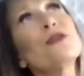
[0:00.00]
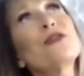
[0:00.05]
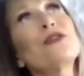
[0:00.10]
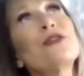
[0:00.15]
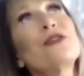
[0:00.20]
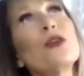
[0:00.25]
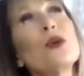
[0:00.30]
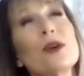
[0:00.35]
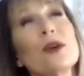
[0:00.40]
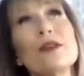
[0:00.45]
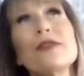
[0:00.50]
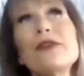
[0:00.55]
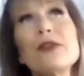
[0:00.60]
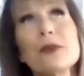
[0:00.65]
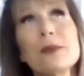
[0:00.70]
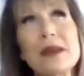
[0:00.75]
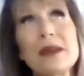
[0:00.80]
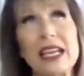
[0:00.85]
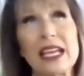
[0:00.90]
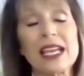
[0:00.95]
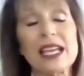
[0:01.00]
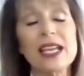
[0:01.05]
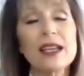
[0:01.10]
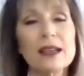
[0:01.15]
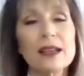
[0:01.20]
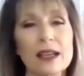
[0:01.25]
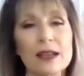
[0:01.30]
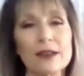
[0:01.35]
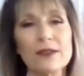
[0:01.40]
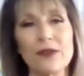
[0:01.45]
For, for me
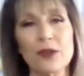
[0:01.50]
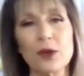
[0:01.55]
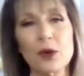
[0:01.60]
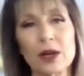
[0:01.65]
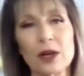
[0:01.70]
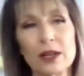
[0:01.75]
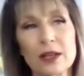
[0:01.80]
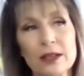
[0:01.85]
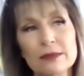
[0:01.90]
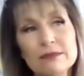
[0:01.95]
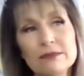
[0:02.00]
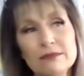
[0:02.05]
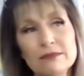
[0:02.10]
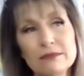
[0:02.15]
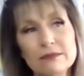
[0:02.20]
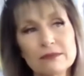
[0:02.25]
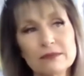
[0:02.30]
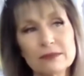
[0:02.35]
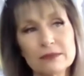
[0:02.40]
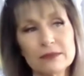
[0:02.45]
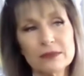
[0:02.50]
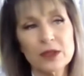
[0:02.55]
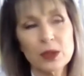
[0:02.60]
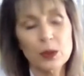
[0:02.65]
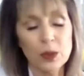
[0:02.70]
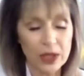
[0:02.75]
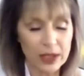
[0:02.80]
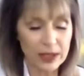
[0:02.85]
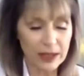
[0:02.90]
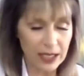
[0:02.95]
and for the
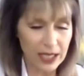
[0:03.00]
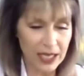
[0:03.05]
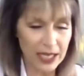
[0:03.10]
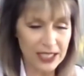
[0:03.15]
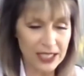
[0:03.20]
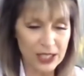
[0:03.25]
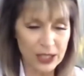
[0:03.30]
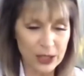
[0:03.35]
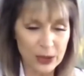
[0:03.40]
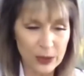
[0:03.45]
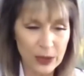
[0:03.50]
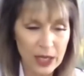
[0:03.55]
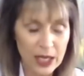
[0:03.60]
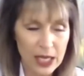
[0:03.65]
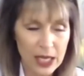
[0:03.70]
work that I do,